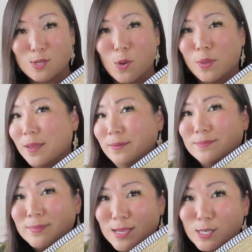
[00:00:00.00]
So
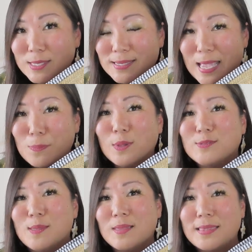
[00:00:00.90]
Here's an example
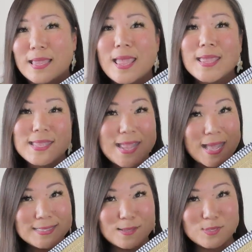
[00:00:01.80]
of something that,
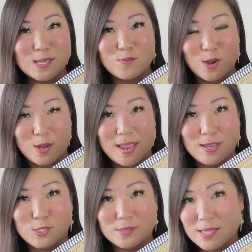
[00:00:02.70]
yes, I've seen
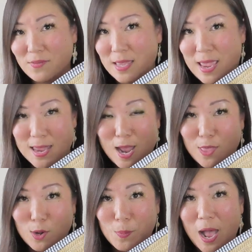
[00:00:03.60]
variations of it in
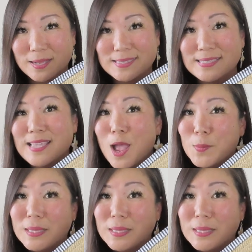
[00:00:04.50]
other boxes,